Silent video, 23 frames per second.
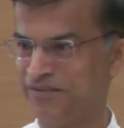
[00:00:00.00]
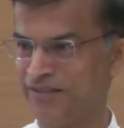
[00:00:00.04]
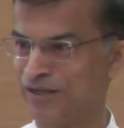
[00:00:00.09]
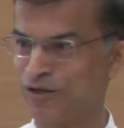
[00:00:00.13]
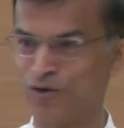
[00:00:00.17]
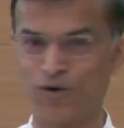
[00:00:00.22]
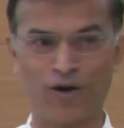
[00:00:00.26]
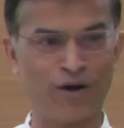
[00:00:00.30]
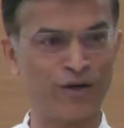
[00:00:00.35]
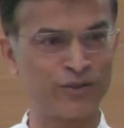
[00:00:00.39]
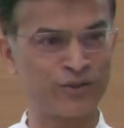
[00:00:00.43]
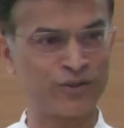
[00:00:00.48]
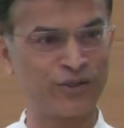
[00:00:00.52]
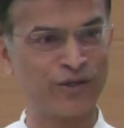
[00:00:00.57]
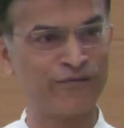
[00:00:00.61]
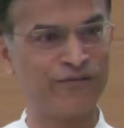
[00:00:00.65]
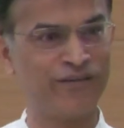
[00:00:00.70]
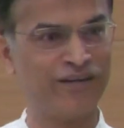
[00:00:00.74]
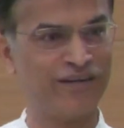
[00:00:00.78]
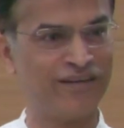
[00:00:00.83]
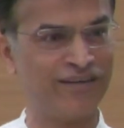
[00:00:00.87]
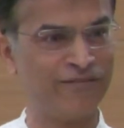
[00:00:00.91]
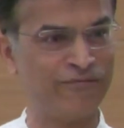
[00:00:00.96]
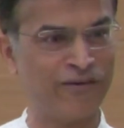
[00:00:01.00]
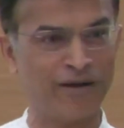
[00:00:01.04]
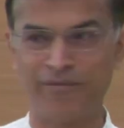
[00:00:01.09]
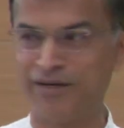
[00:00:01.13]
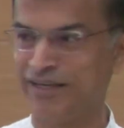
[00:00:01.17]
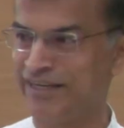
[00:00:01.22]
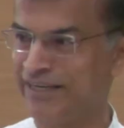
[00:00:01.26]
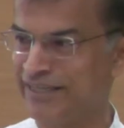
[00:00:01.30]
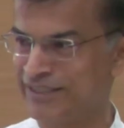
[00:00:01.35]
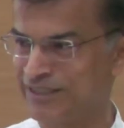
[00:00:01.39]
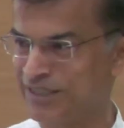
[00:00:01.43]
The cost of the
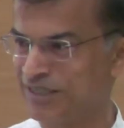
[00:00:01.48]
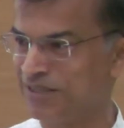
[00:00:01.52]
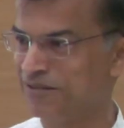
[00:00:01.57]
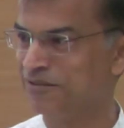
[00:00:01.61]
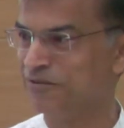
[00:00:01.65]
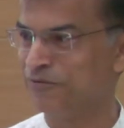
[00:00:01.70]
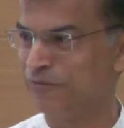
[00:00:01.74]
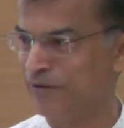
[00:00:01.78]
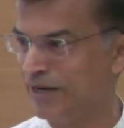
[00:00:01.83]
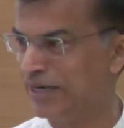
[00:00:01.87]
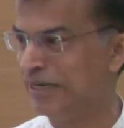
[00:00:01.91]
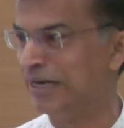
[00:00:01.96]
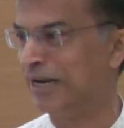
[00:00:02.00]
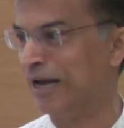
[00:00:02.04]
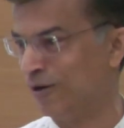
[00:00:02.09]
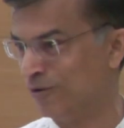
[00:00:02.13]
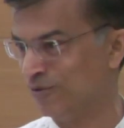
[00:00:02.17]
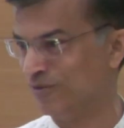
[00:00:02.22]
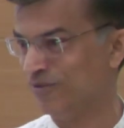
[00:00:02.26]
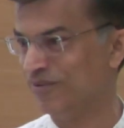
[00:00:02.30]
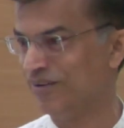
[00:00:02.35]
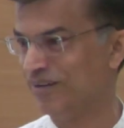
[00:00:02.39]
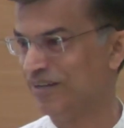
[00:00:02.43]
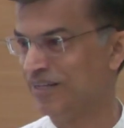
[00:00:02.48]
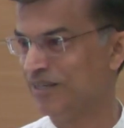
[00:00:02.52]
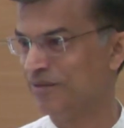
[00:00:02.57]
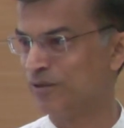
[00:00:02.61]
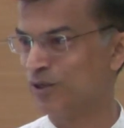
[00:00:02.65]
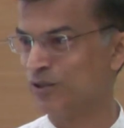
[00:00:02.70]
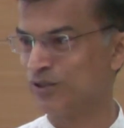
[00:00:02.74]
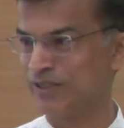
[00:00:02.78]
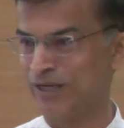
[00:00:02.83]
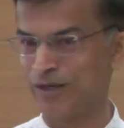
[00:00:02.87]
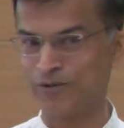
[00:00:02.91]
fabrication went down.
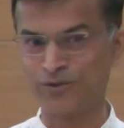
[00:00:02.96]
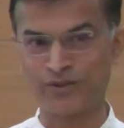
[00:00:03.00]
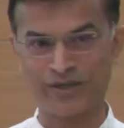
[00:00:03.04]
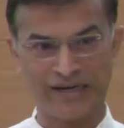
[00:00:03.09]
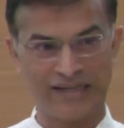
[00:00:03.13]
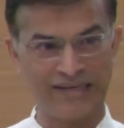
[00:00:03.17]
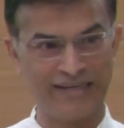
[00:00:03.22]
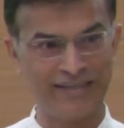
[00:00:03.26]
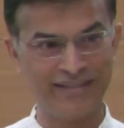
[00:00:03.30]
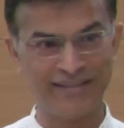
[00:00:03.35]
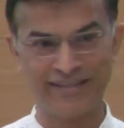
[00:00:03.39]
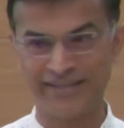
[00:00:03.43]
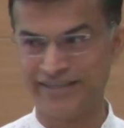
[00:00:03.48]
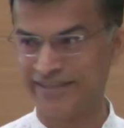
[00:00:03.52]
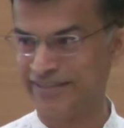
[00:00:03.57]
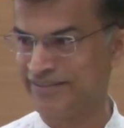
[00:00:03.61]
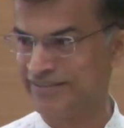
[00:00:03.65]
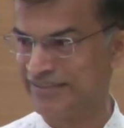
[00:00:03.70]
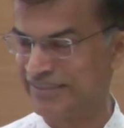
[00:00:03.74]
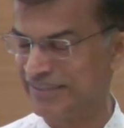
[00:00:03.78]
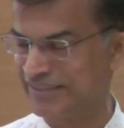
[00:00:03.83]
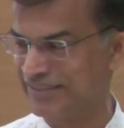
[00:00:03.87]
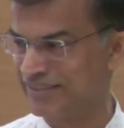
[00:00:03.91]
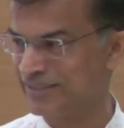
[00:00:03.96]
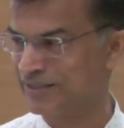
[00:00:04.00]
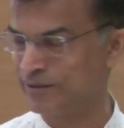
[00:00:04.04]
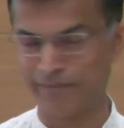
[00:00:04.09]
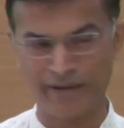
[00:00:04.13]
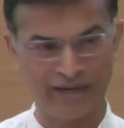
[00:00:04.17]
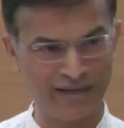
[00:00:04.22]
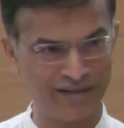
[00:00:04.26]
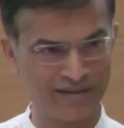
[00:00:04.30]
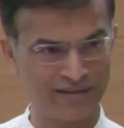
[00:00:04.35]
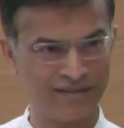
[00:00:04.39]
Because now suddenly there is
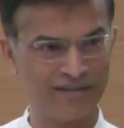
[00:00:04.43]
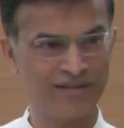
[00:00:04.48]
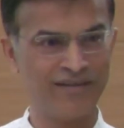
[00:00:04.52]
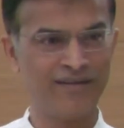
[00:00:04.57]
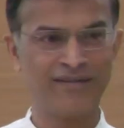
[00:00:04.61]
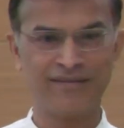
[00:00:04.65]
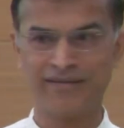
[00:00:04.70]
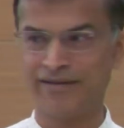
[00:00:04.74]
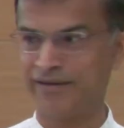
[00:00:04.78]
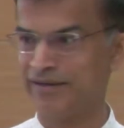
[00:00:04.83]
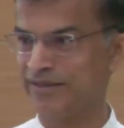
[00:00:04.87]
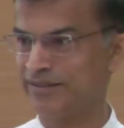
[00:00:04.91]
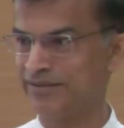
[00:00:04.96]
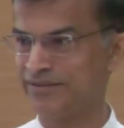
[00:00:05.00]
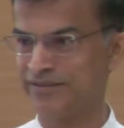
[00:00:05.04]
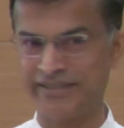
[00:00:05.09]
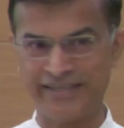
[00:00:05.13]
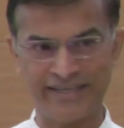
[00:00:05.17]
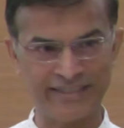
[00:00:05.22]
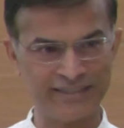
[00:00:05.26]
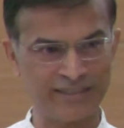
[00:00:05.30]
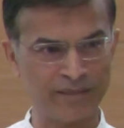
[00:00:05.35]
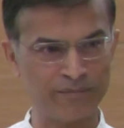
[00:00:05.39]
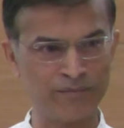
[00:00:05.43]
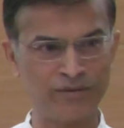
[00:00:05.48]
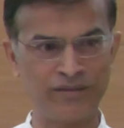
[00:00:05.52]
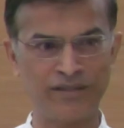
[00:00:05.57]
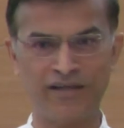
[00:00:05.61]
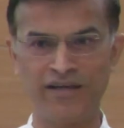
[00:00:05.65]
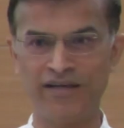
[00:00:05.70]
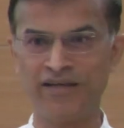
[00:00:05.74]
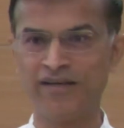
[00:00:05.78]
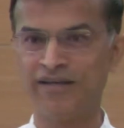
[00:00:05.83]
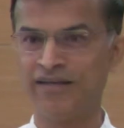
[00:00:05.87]
SMIC, there is
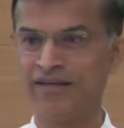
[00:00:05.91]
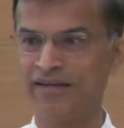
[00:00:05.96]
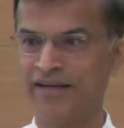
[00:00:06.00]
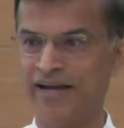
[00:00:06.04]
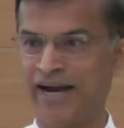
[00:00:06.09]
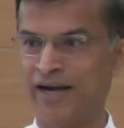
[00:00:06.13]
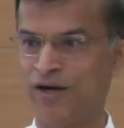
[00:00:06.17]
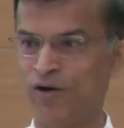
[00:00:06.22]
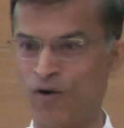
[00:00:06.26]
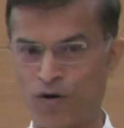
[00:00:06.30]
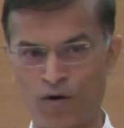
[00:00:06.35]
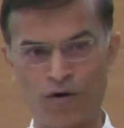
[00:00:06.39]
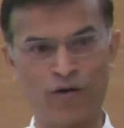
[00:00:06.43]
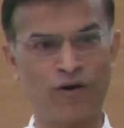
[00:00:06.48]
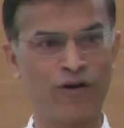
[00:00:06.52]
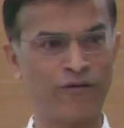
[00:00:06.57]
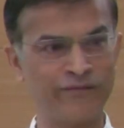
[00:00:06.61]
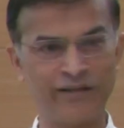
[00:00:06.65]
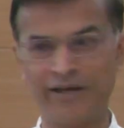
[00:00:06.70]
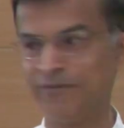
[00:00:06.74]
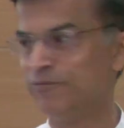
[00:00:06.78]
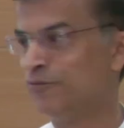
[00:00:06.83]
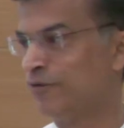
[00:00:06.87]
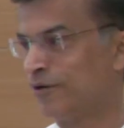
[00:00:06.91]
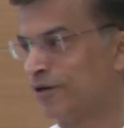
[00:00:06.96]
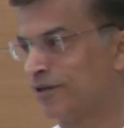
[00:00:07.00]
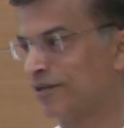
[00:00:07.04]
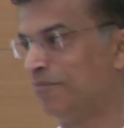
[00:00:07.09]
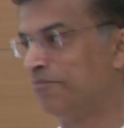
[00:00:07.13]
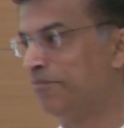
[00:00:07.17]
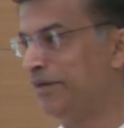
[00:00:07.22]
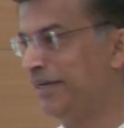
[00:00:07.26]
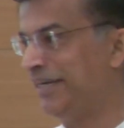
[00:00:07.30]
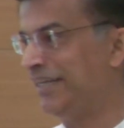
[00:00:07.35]
TSMC, and all of them were
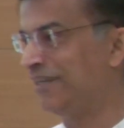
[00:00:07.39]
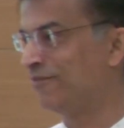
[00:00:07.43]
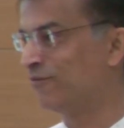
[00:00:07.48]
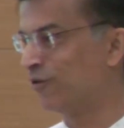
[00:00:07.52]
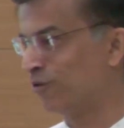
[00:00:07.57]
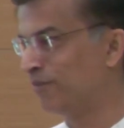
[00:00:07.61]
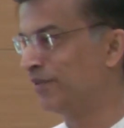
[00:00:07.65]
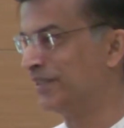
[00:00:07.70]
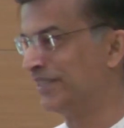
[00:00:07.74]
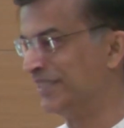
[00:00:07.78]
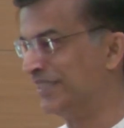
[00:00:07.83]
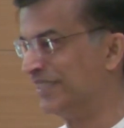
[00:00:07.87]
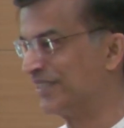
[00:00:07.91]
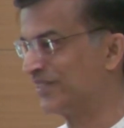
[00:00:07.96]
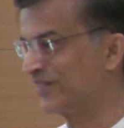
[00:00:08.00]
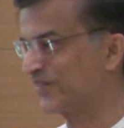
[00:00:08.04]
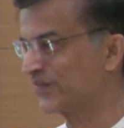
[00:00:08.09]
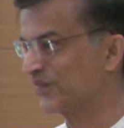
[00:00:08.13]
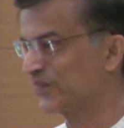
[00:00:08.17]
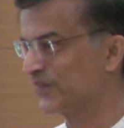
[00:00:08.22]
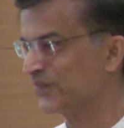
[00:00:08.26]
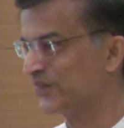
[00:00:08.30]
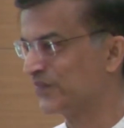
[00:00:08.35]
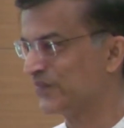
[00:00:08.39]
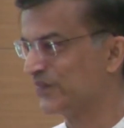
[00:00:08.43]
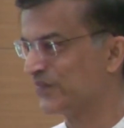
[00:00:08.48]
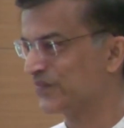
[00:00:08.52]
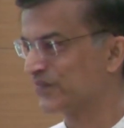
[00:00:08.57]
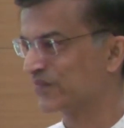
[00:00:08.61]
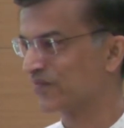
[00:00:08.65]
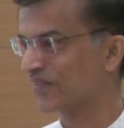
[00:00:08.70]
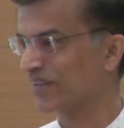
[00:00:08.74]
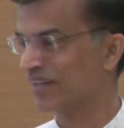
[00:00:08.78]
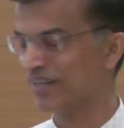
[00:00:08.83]
competing for business.
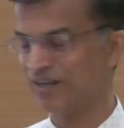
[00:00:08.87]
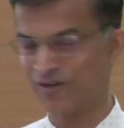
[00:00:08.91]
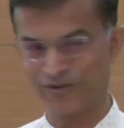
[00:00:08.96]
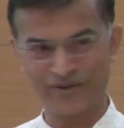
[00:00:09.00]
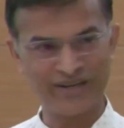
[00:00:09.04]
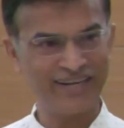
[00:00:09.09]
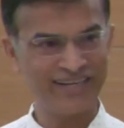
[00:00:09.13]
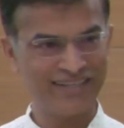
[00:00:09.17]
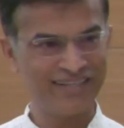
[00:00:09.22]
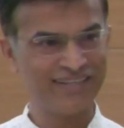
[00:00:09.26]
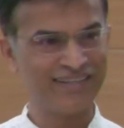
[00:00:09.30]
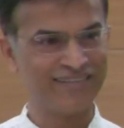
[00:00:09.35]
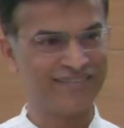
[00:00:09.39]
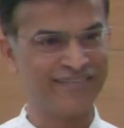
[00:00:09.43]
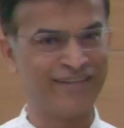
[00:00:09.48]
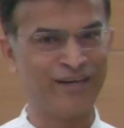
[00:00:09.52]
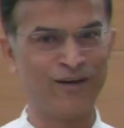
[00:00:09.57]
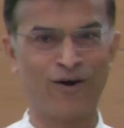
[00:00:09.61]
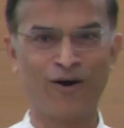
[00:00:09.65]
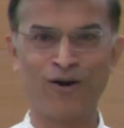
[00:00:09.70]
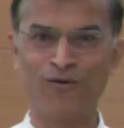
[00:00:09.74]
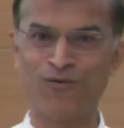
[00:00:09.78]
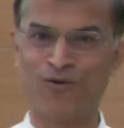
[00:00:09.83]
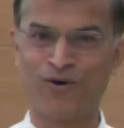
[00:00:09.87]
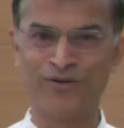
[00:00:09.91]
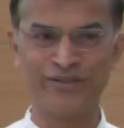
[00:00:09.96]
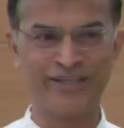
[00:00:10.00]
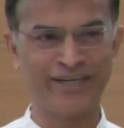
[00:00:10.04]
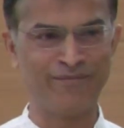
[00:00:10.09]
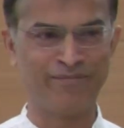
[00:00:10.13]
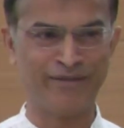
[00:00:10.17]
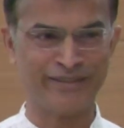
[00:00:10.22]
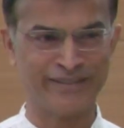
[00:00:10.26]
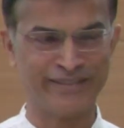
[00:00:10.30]
Okay, they all
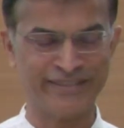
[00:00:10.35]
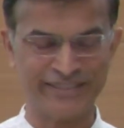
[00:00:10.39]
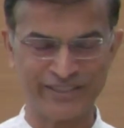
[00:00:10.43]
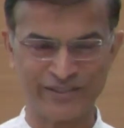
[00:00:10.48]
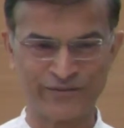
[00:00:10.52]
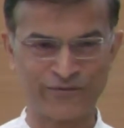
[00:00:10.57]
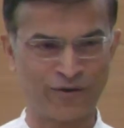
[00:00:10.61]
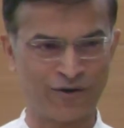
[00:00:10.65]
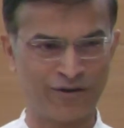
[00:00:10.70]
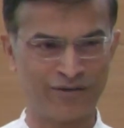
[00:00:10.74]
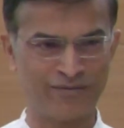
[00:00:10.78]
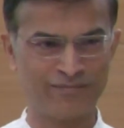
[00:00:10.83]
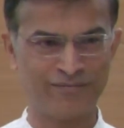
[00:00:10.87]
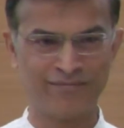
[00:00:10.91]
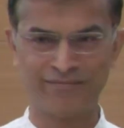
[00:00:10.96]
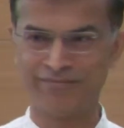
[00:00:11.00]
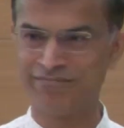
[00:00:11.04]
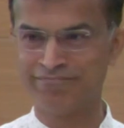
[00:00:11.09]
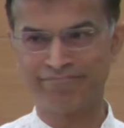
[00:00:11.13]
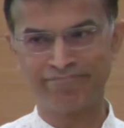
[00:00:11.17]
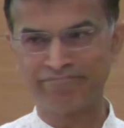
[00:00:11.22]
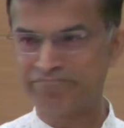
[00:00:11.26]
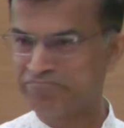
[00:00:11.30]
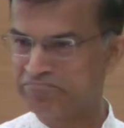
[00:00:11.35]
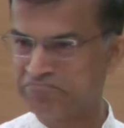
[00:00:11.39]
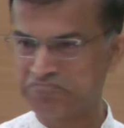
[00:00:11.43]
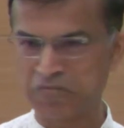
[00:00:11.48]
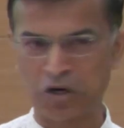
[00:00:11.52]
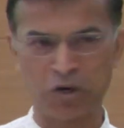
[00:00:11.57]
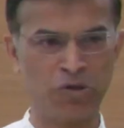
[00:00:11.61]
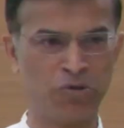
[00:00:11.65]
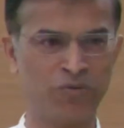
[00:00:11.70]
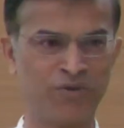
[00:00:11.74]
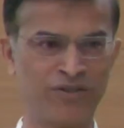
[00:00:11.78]
wanted business from
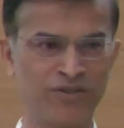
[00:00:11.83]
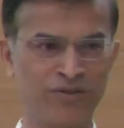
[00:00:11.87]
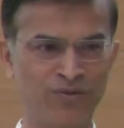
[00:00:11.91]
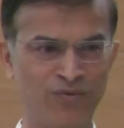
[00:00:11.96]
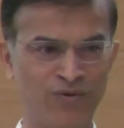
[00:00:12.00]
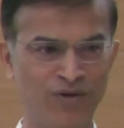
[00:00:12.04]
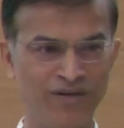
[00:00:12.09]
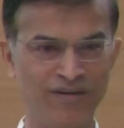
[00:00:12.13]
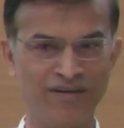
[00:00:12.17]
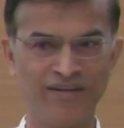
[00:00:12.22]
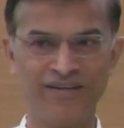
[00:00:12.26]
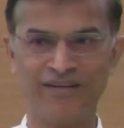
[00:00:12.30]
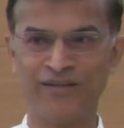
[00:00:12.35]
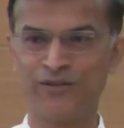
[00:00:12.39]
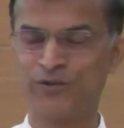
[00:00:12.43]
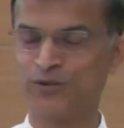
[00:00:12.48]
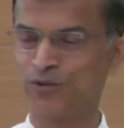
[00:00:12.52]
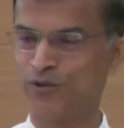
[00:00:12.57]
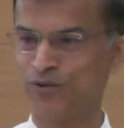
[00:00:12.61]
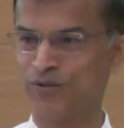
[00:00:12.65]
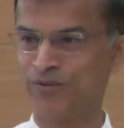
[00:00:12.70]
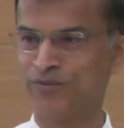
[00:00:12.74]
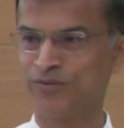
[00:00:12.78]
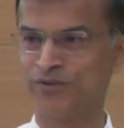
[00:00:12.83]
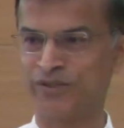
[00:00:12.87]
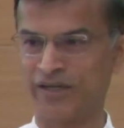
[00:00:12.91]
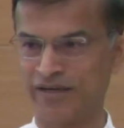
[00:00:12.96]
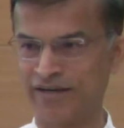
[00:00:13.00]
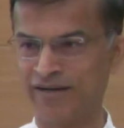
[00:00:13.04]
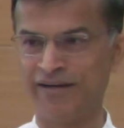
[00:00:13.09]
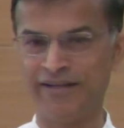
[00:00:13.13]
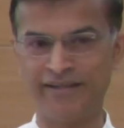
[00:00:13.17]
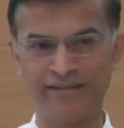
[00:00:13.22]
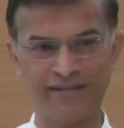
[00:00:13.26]
all over the world. So
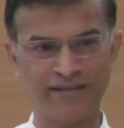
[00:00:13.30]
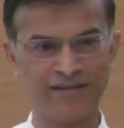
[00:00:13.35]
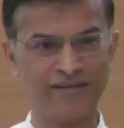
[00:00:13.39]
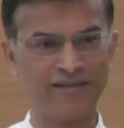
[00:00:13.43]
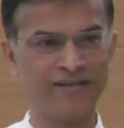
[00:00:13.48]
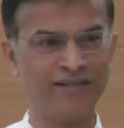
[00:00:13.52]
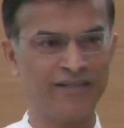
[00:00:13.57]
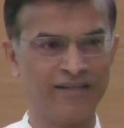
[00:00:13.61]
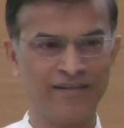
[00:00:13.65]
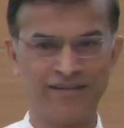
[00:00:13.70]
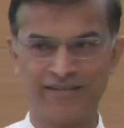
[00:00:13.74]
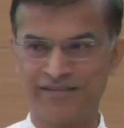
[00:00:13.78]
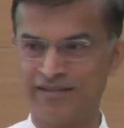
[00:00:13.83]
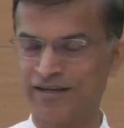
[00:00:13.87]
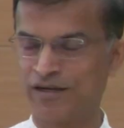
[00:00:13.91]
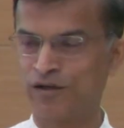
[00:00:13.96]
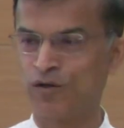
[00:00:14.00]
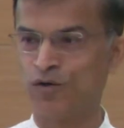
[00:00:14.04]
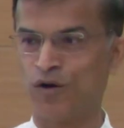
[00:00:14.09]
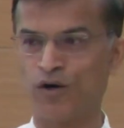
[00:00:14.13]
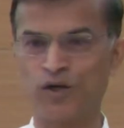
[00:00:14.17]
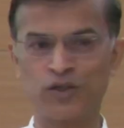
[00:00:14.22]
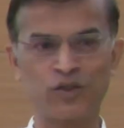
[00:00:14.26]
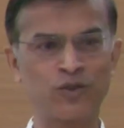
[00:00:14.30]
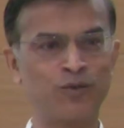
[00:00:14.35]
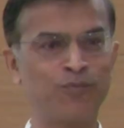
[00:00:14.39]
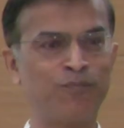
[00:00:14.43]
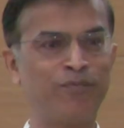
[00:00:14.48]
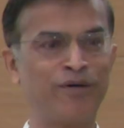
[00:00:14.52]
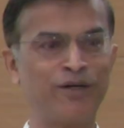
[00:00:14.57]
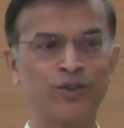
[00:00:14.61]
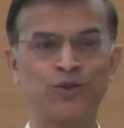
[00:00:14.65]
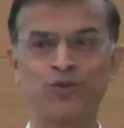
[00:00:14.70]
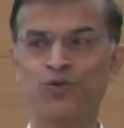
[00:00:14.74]
suddenly the cost
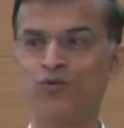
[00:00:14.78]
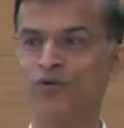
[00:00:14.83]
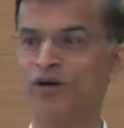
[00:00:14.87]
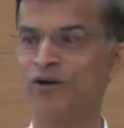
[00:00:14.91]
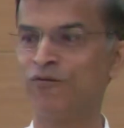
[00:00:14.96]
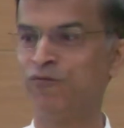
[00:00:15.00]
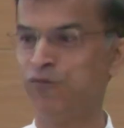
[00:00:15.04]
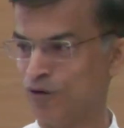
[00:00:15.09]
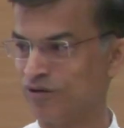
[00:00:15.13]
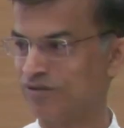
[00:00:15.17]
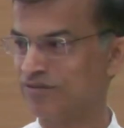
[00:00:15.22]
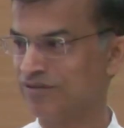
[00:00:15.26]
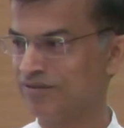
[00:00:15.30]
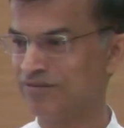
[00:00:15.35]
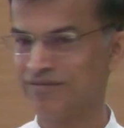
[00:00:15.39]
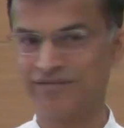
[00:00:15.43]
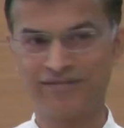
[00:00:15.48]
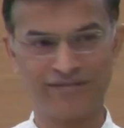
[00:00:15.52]
per square foot